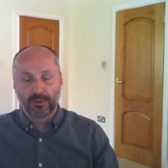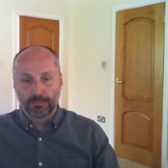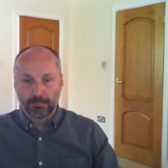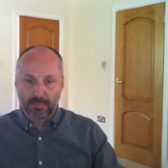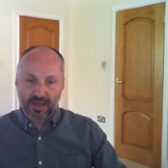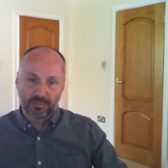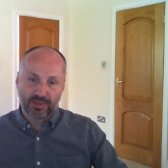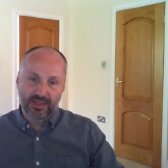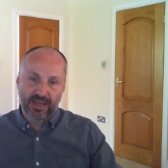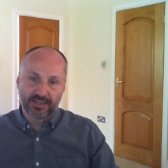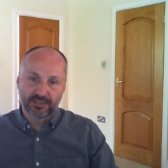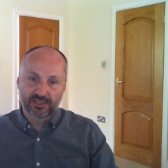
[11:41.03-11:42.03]
Maybe
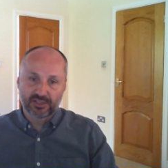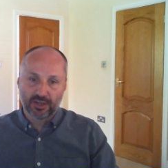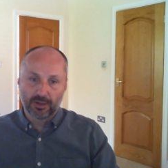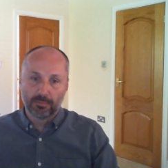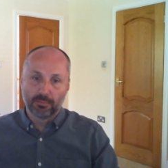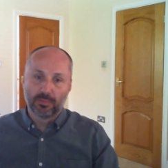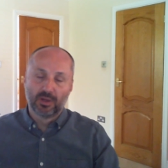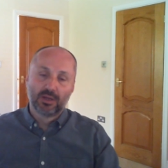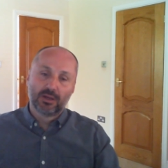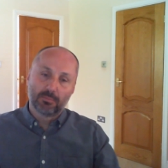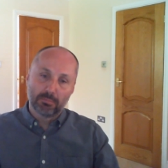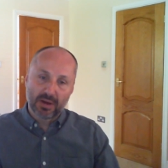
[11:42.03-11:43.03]
there's some
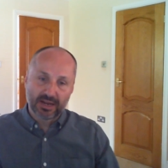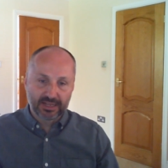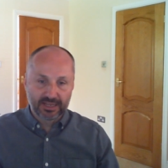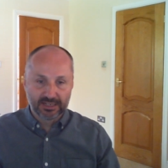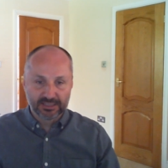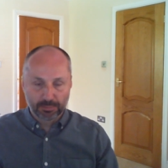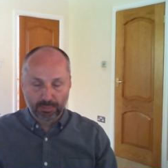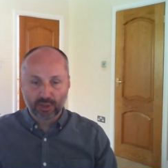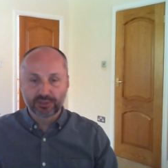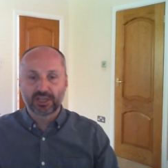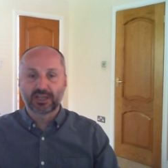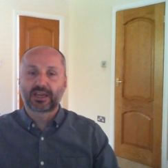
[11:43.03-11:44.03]
money in a
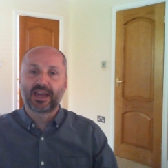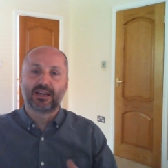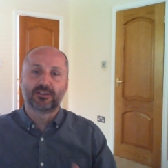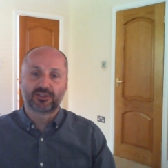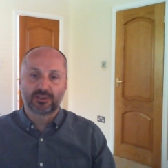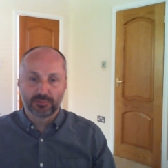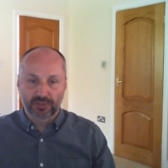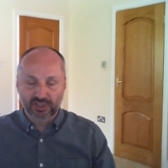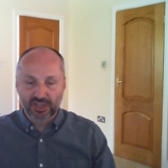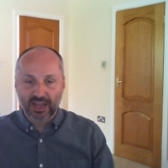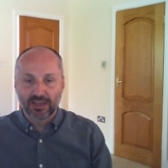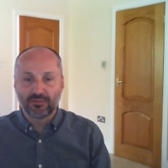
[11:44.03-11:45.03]
deposit account, some
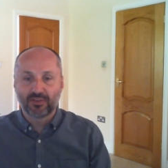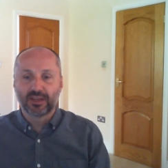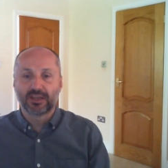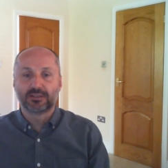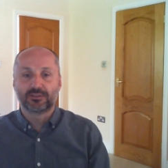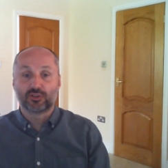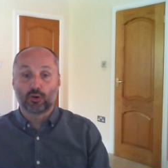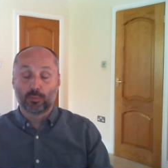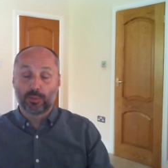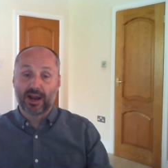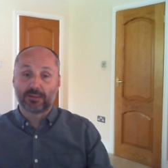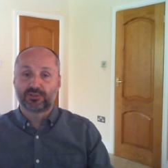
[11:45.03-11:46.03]
savings, or
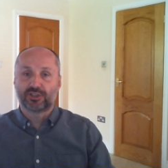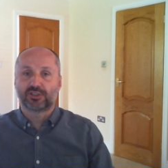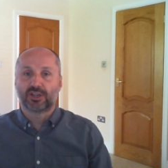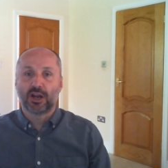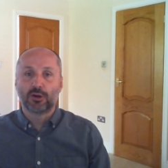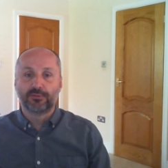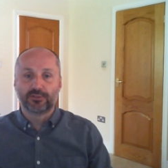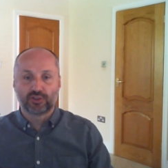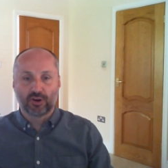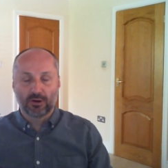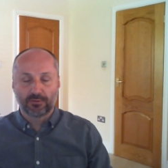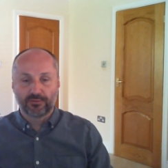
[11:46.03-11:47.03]
perhaps just an
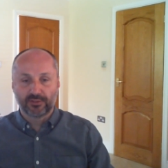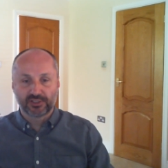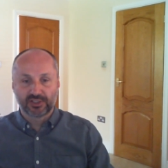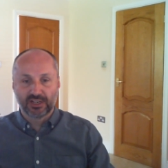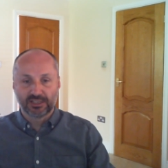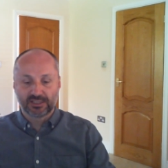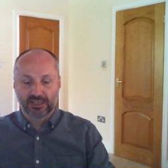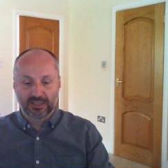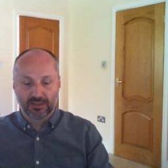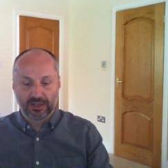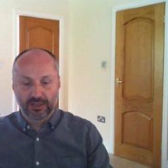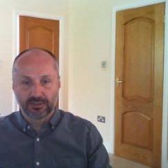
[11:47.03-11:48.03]
overdraft facility
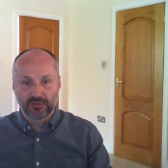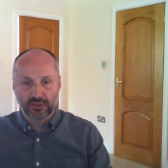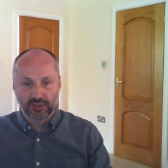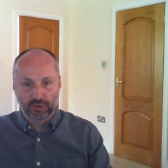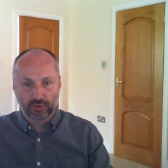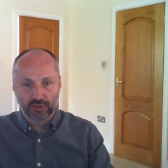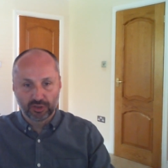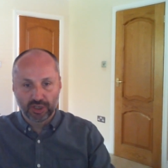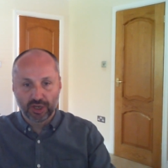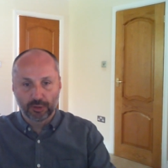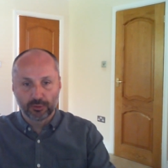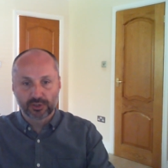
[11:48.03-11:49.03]
that you can
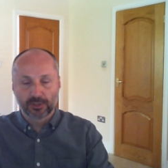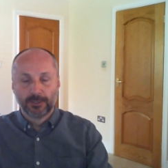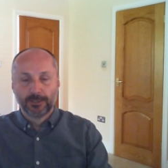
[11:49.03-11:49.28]
use.